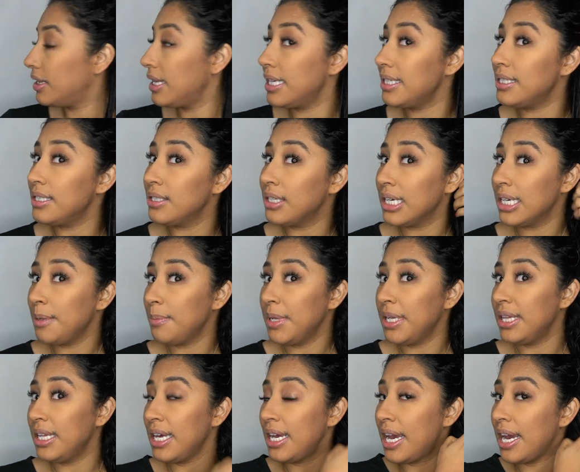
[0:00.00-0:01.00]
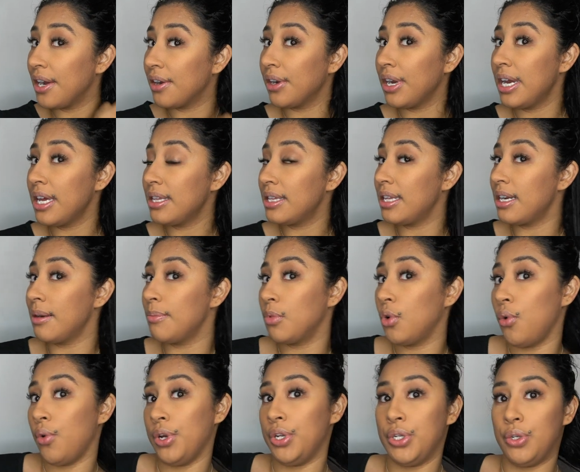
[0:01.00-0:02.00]
this is going to be the area that I'm
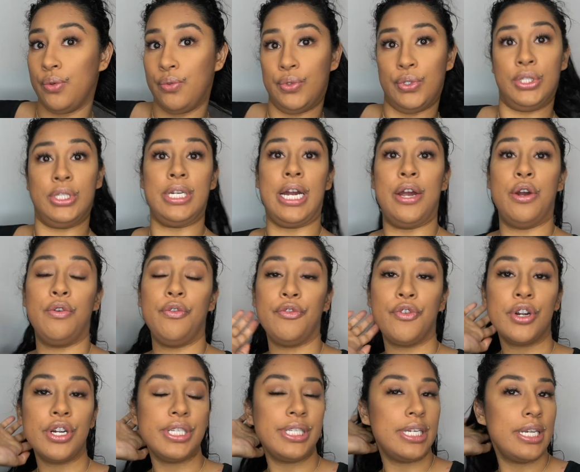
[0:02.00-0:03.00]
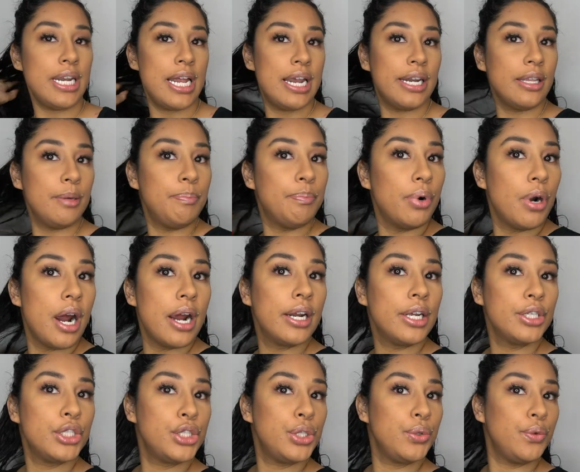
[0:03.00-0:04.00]
going to style first and add the
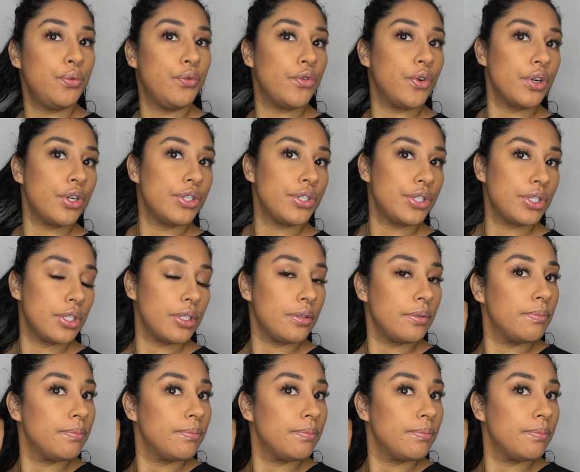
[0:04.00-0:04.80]
product to first.